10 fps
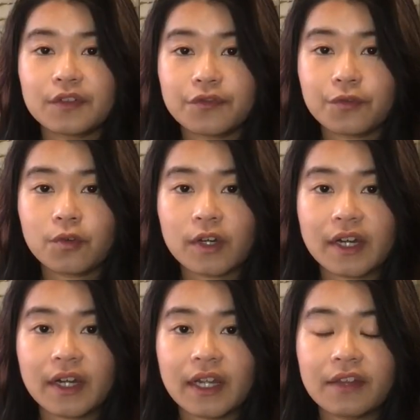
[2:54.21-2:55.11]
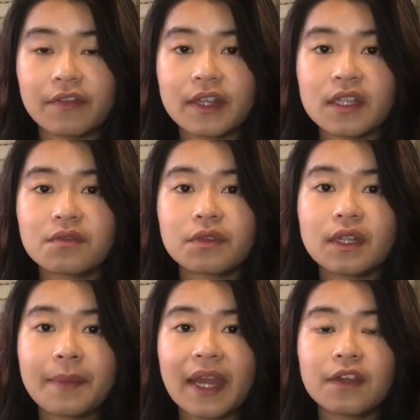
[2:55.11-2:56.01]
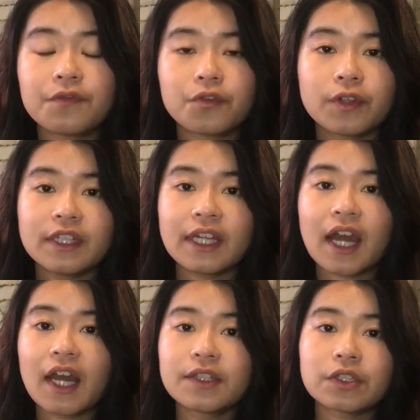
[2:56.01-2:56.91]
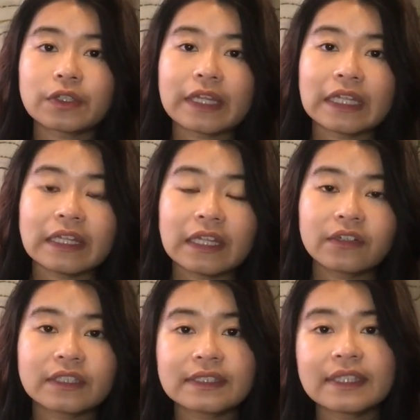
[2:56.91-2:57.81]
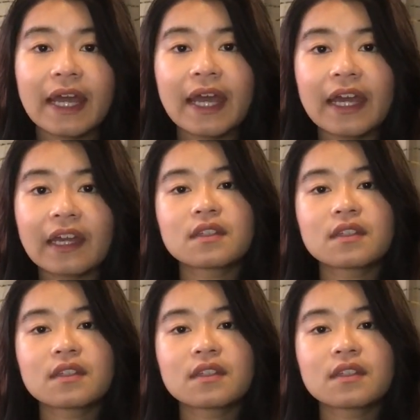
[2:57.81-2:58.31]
4, if it is really painful and you can't do anything on the day,